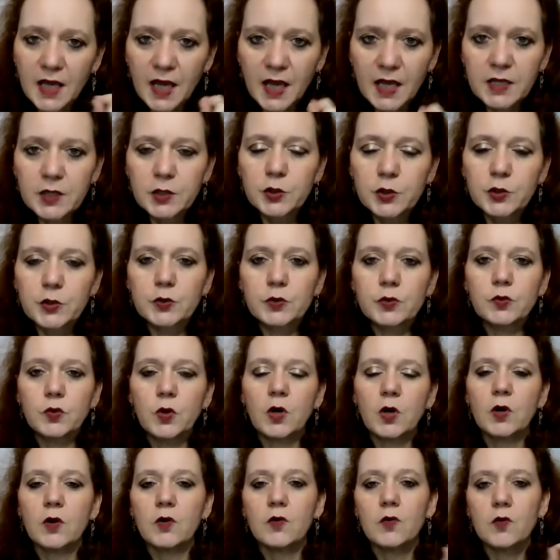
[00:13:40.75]
can
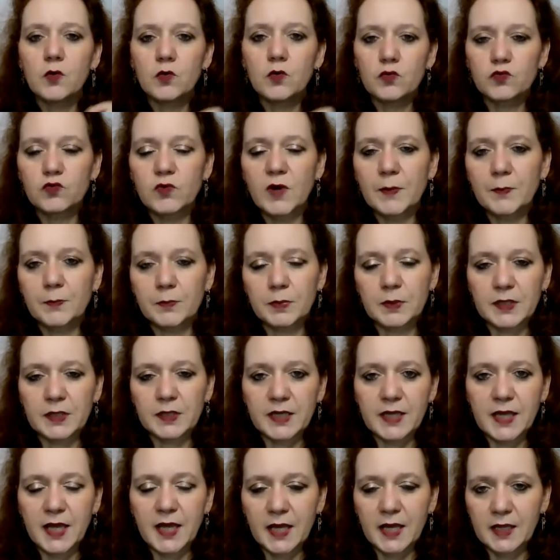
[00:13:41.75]
you
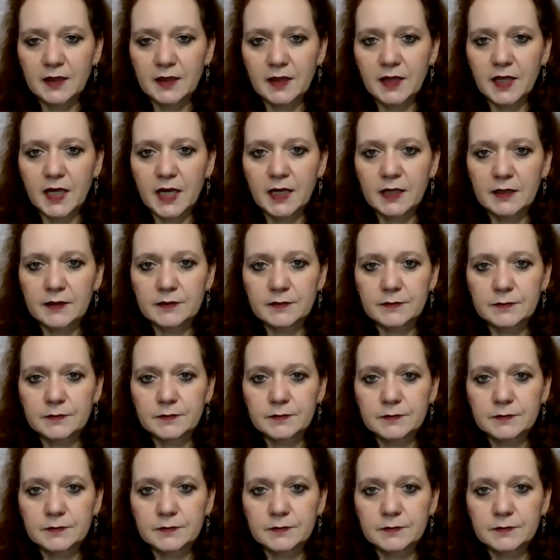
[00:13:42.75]
replicate that?